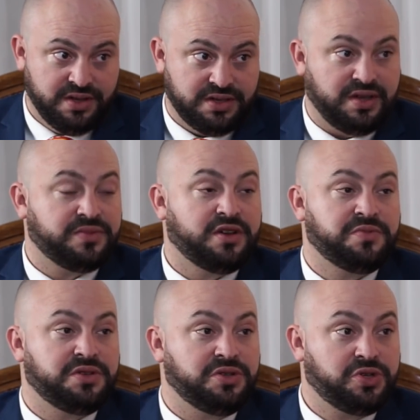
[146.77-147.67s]

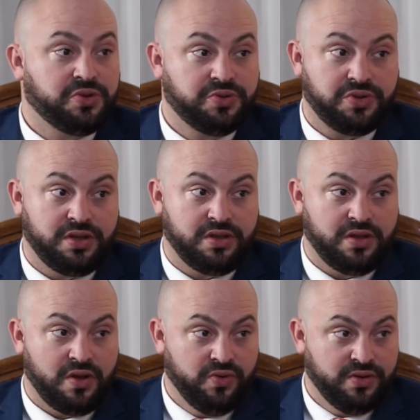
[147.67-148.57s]
Sometimes these children didn't
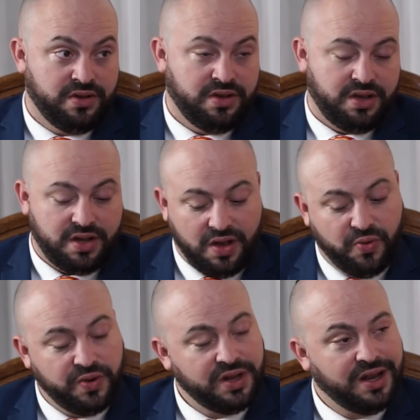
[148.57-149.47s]
know, and
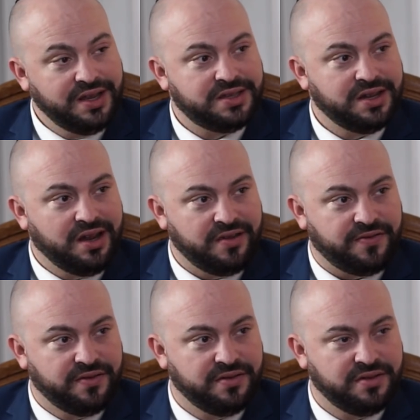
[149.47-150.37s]
only in later life